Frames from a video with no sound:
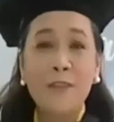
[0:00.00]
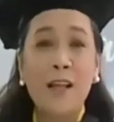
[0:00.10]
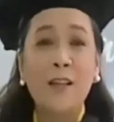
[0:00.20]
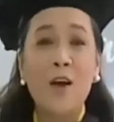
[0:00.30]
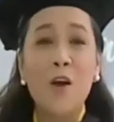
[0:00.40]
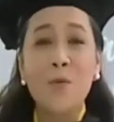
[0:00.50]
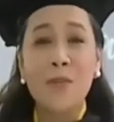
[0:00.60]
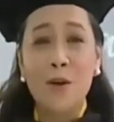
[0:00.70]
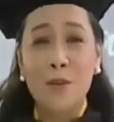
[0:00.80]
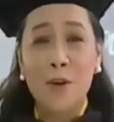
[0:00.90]
along with
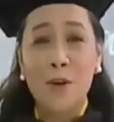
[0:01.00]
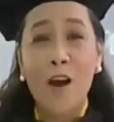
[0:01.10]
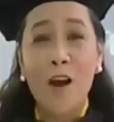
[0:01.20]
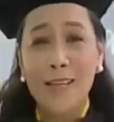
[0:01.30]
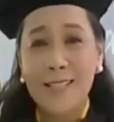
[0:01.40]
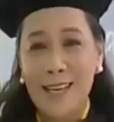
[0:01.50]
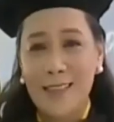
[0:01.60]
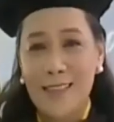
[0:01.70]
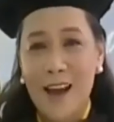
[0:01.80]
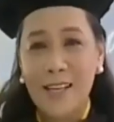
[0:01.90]
other colleagues in
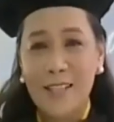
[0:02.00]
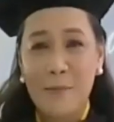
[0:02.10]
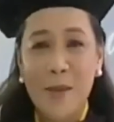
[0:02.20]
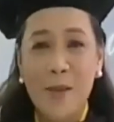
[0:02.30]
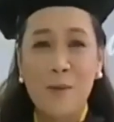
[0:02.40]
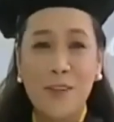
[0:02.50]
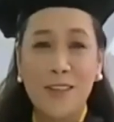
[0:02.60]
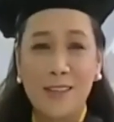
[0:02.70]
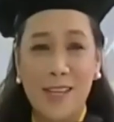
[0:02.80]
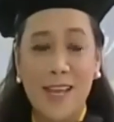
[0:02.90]
the academic
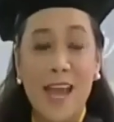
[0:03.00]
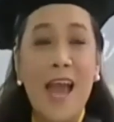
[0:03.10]
community,